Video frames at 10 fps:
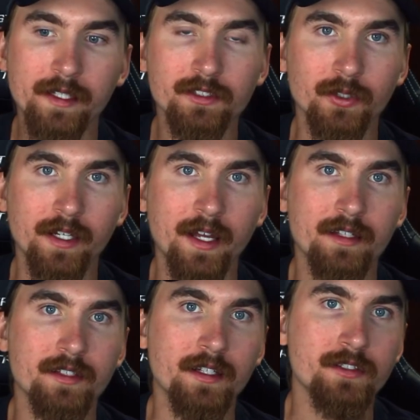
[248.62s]
So it
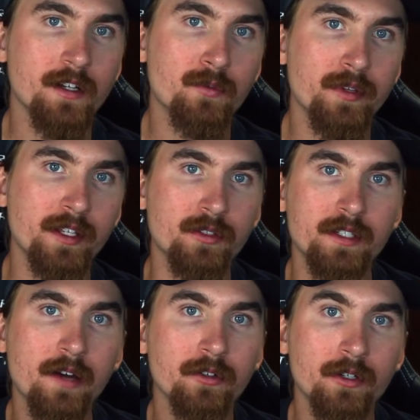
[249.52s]
has a software that you can
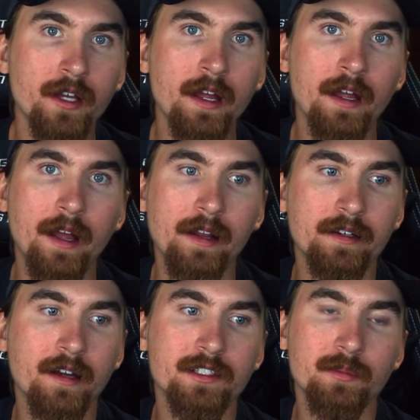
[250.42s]
download
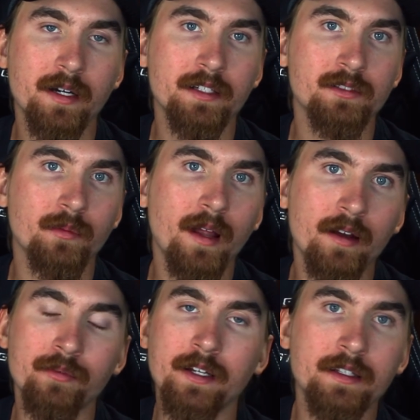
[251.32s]
and customize
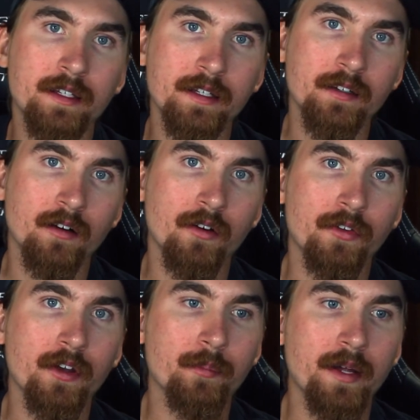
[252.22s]
any key on
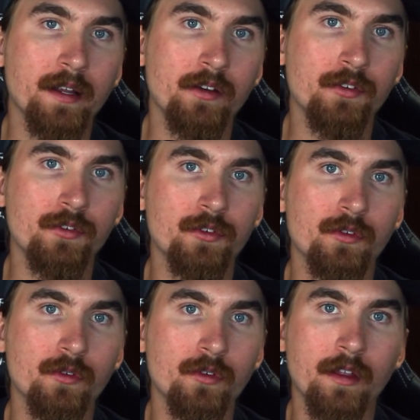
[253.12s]
the numpad
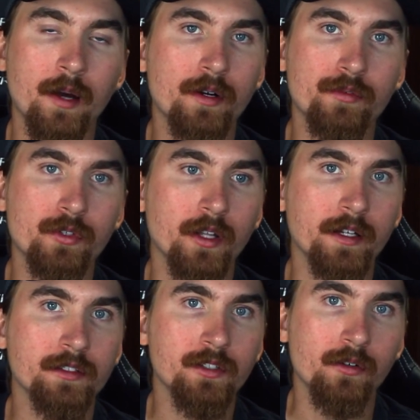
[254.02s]
however you
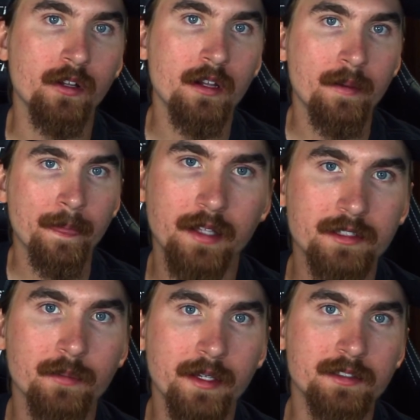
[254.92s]
like. So
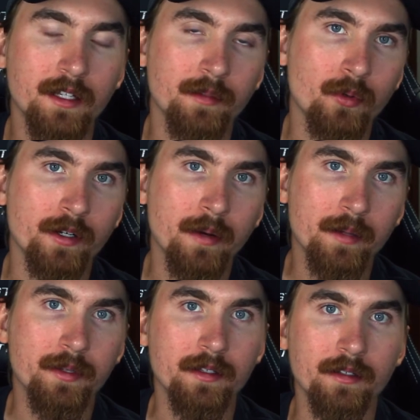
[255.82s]
that's the main selling point, in my
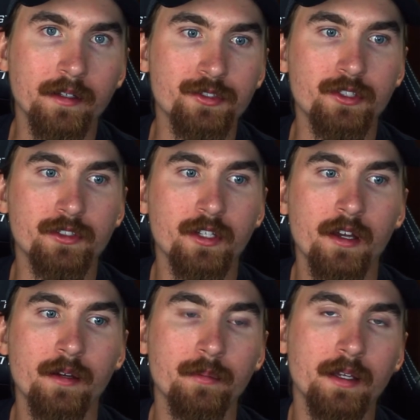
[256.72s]
opinion, is just
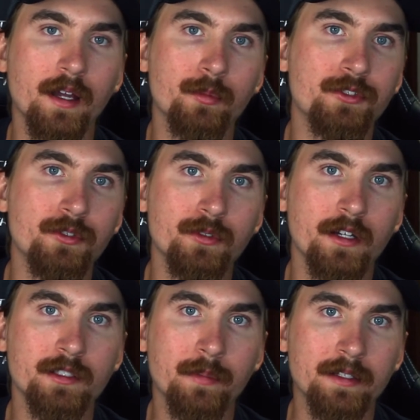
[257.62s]
being able to
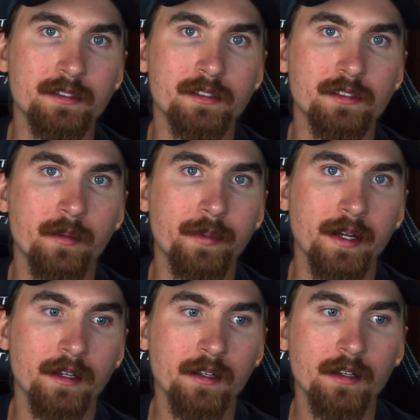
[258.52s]
customize this numpad